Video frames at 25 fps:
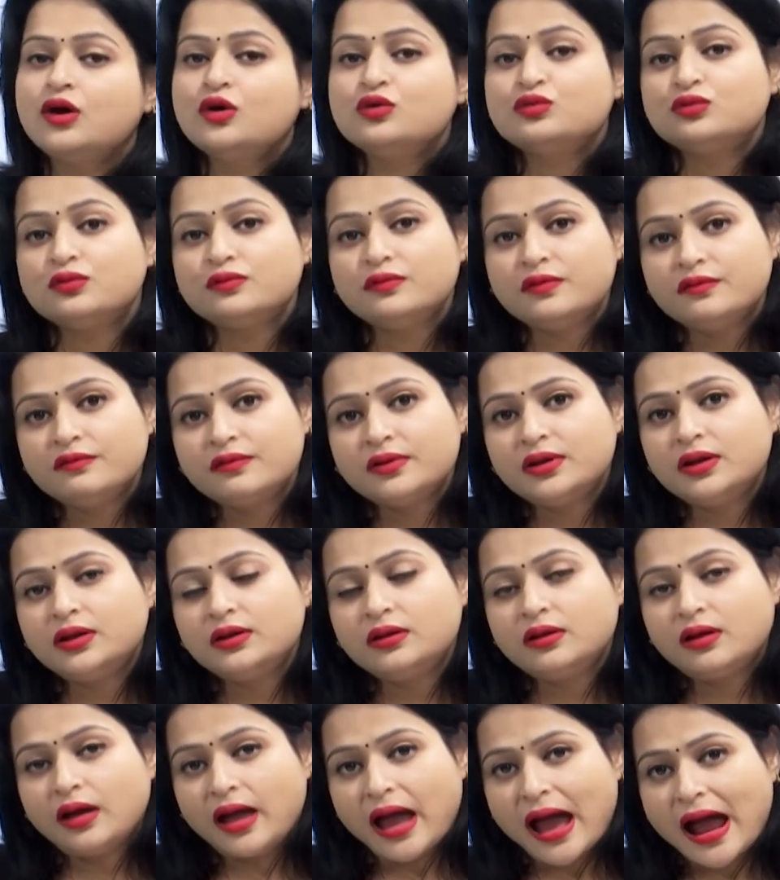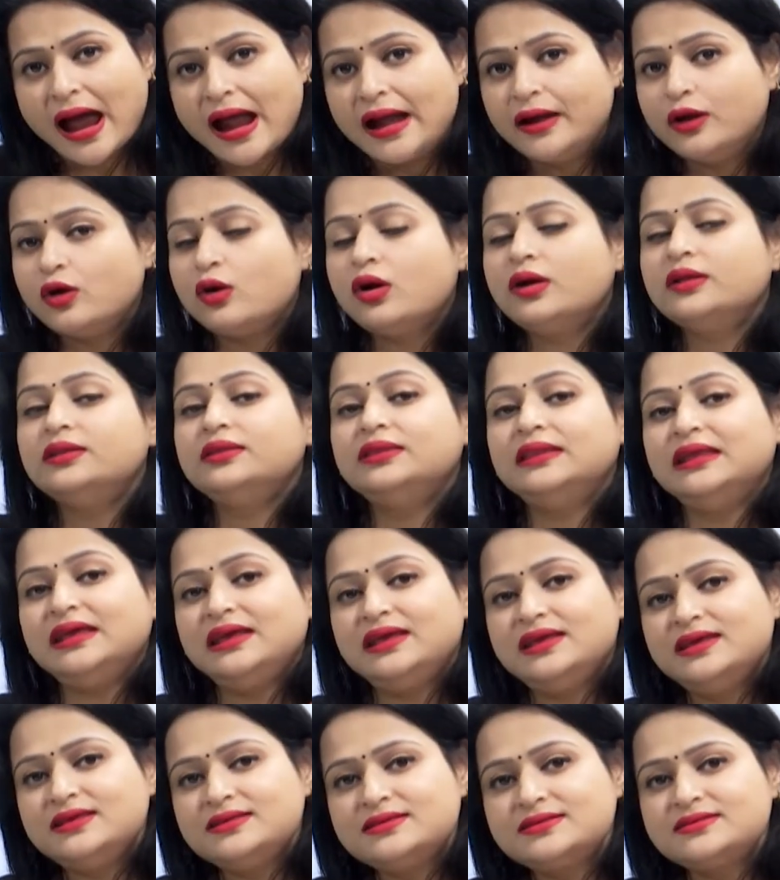So, we will add on
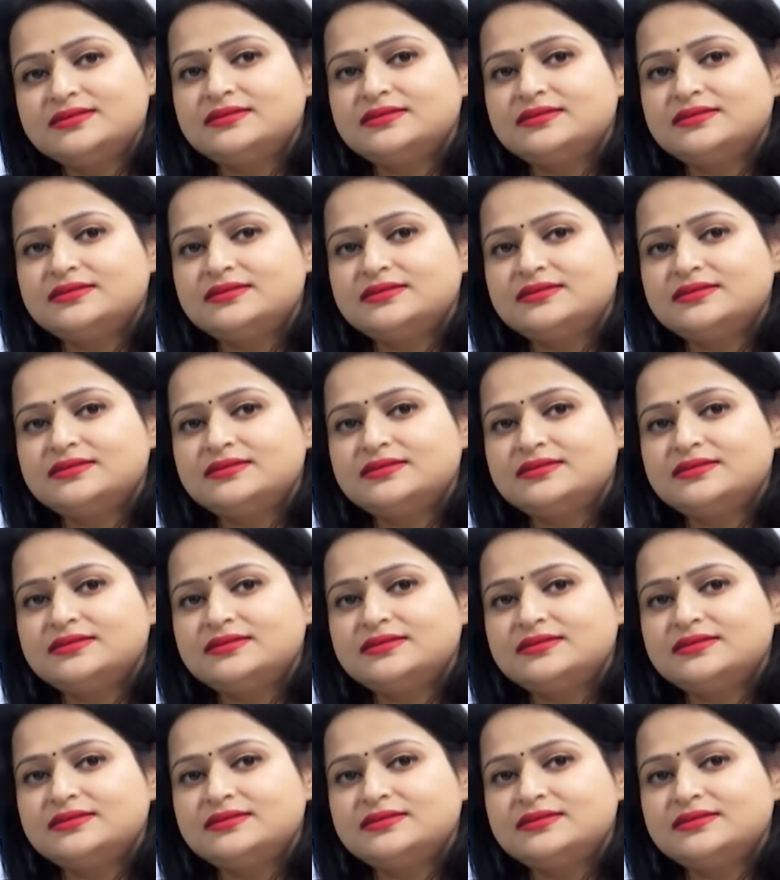these